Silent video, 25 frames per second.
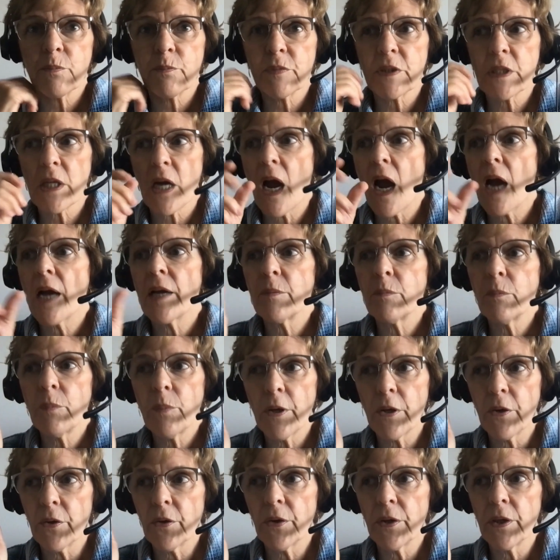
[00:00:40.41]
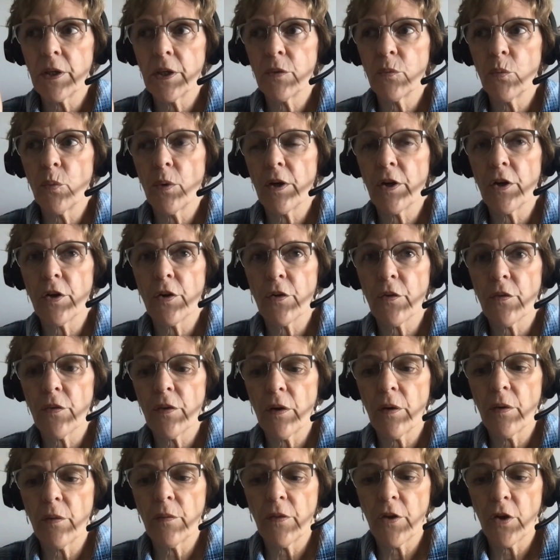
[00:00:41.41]
time period where
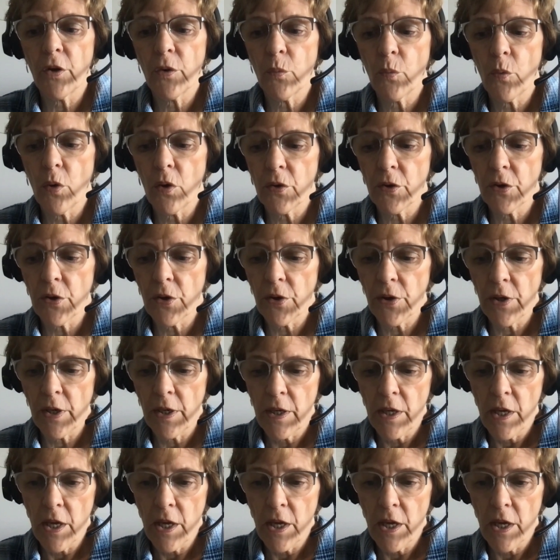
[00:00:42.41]
there were